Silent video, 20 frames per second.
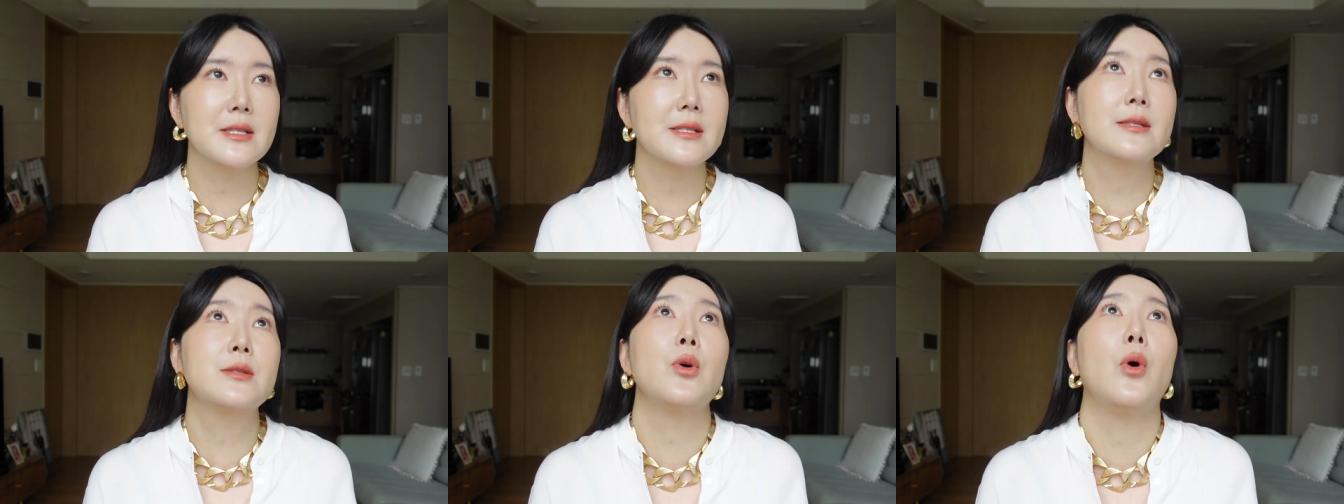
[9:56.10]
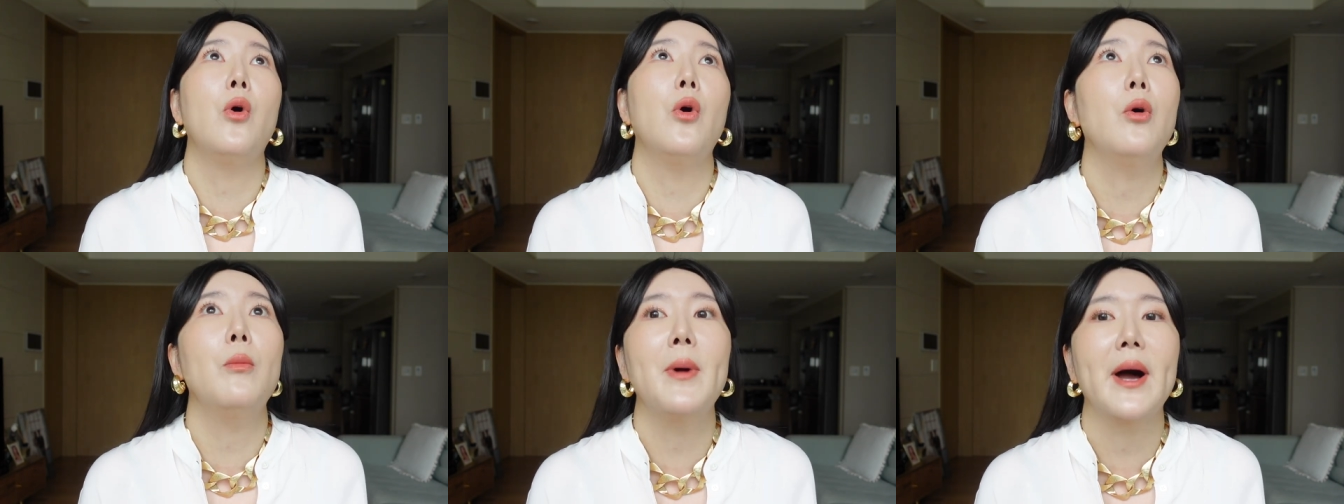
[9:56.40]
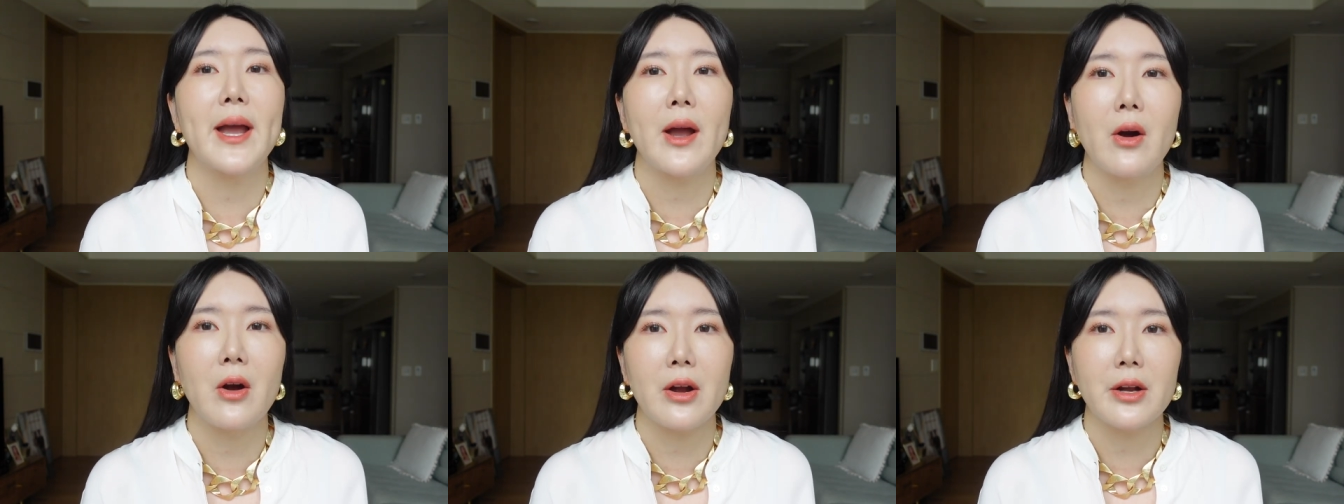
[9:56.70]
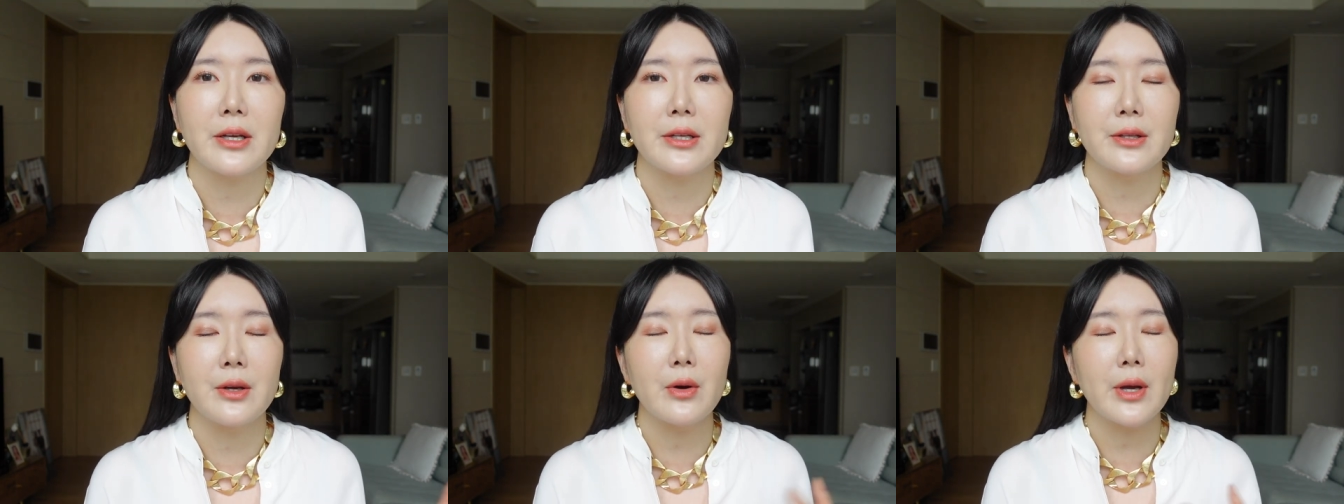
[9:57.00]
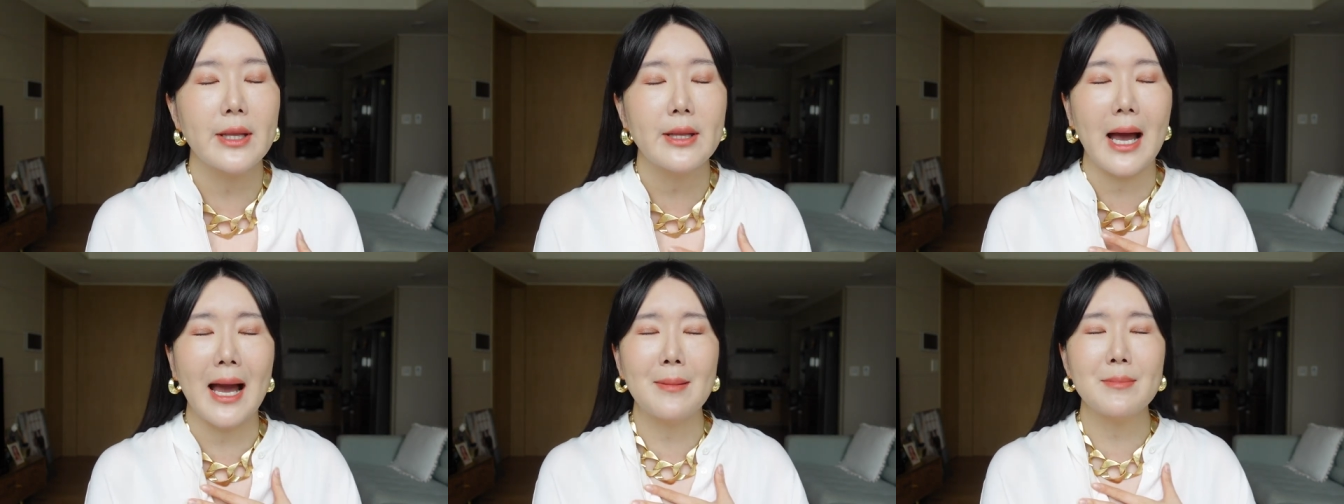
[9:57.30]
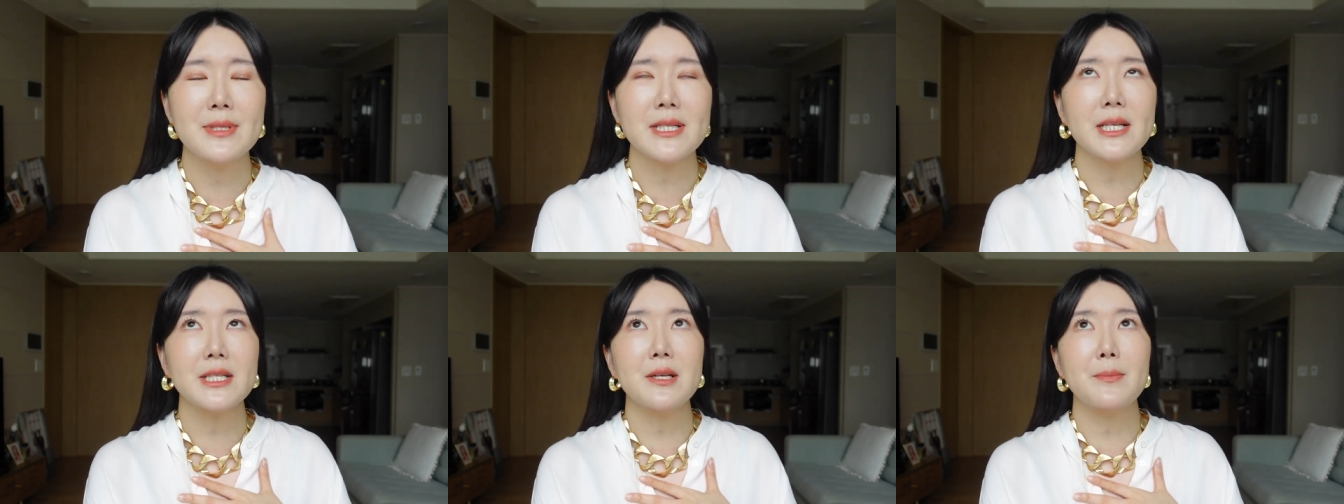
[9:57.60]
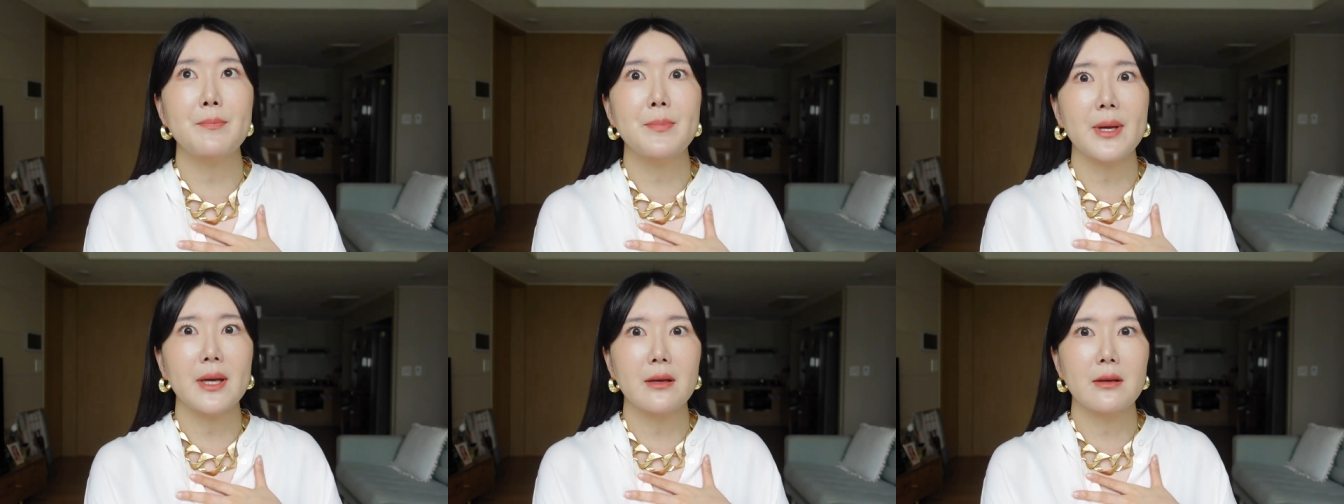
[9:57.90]
stole my heart, you know? And I'm such a
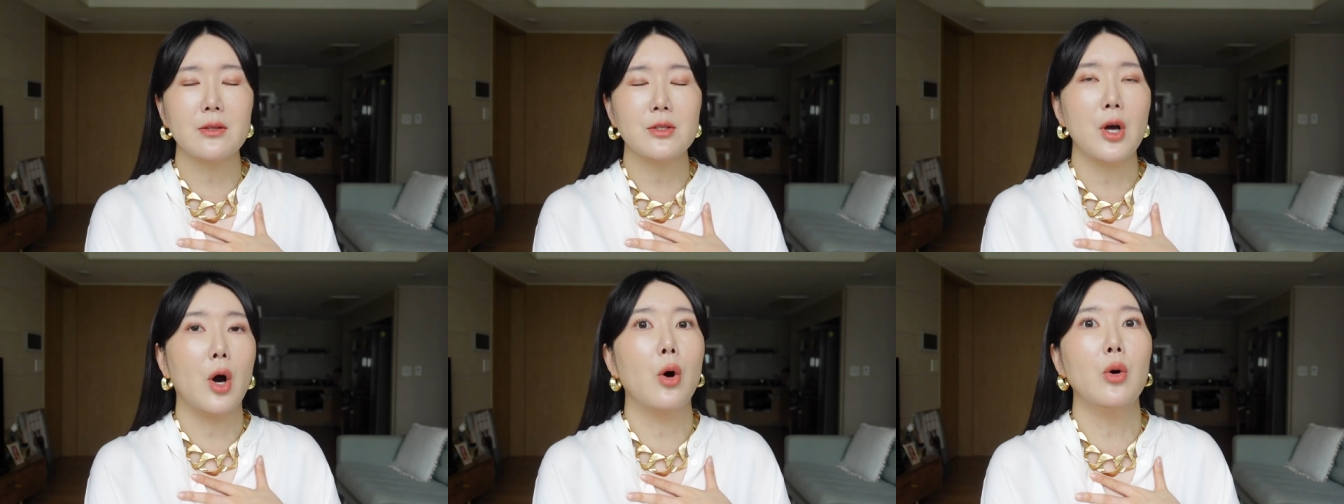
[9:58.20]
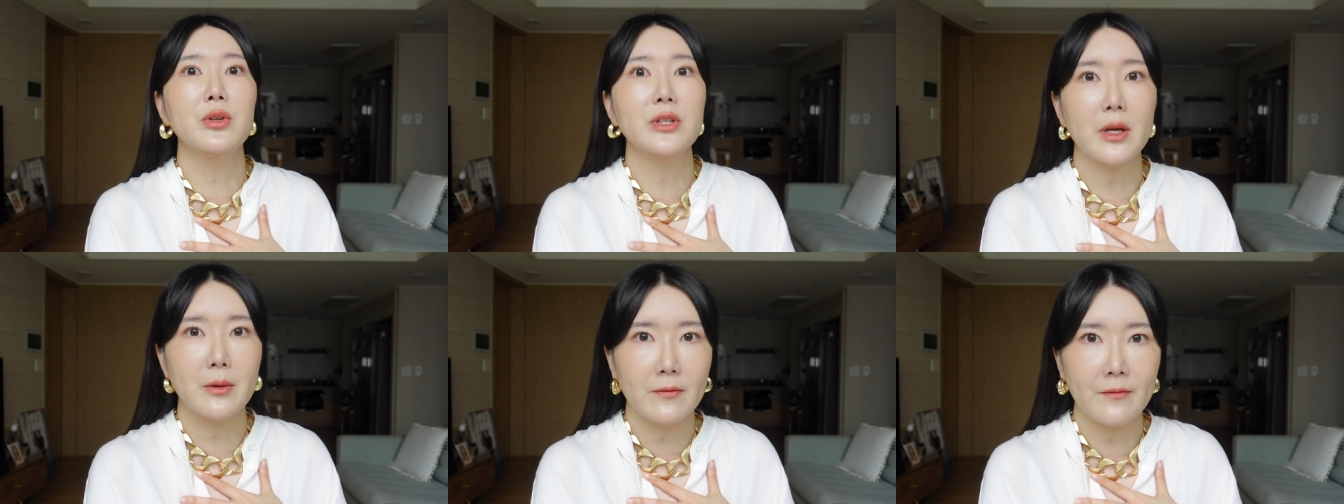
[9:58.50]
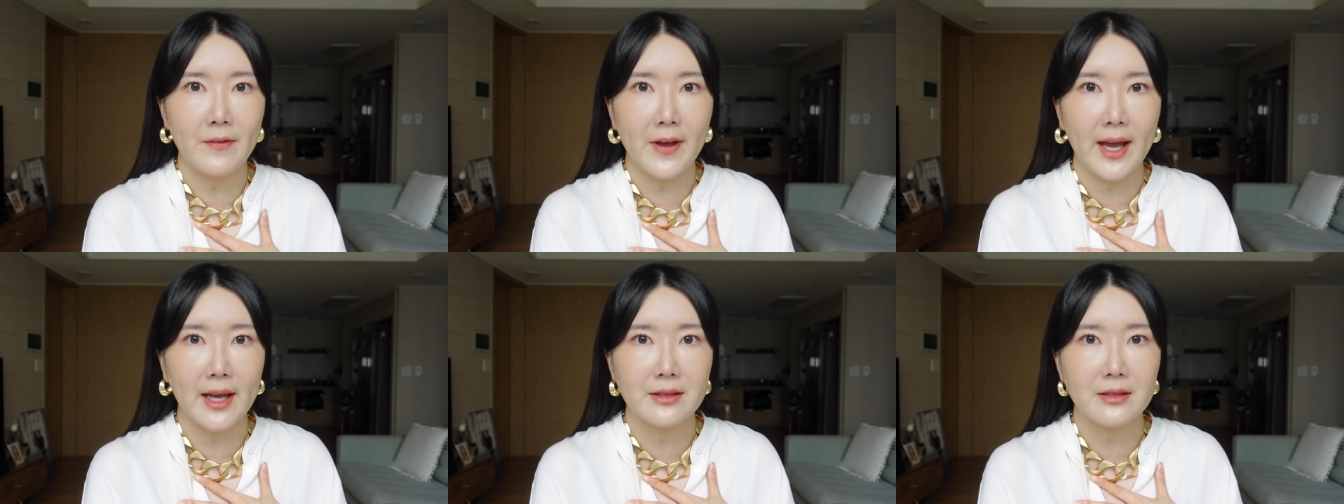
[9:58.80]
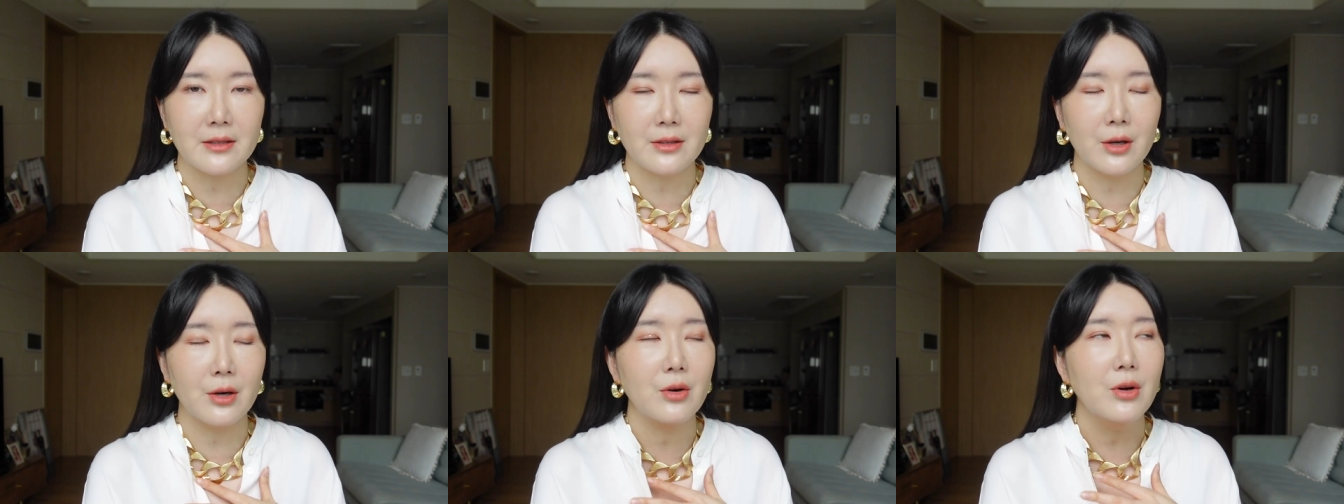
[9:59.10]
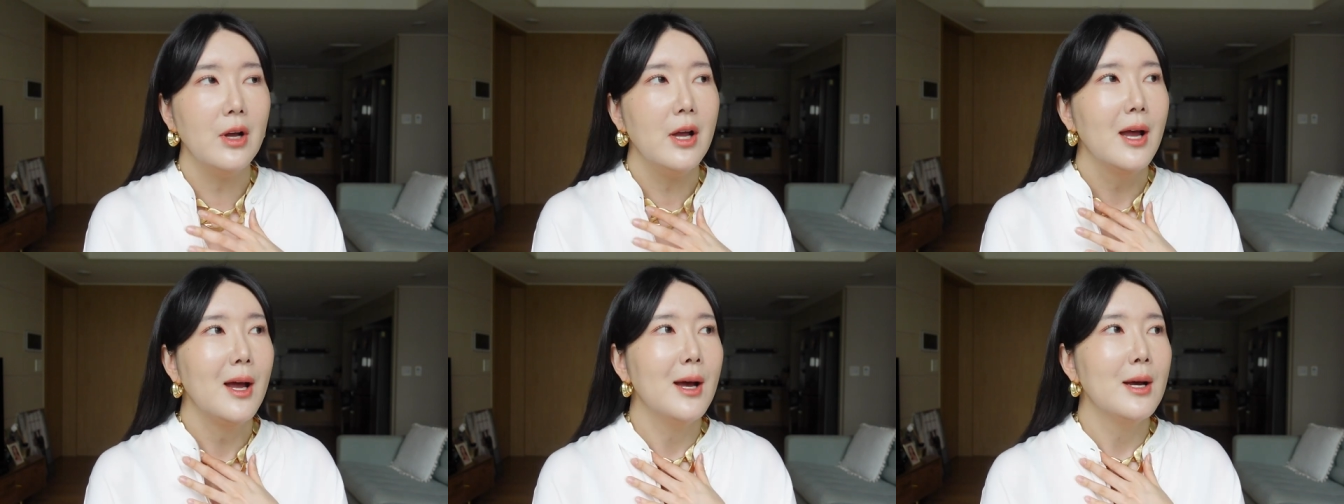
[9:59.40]
big toner fan, you know?